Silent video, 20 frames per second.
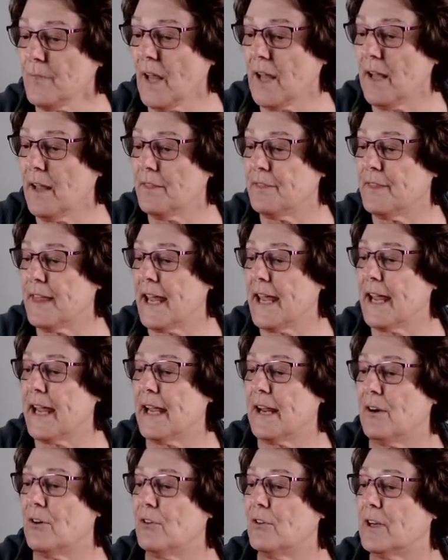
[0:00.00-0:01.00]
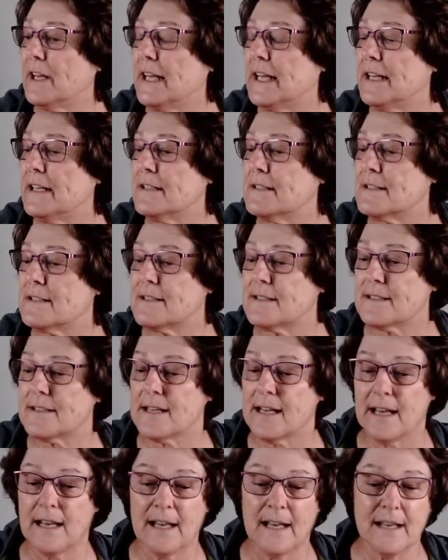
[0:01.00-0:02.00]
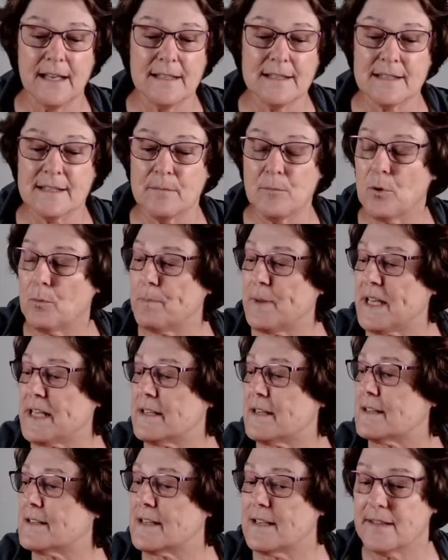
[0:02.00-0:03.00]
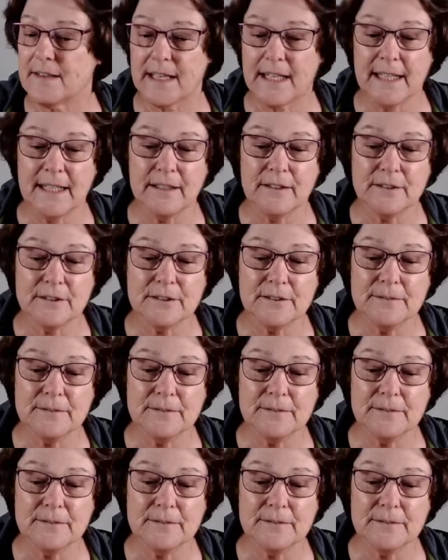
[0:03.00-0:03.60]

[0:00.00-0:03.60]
there is some more pieces in the kiln.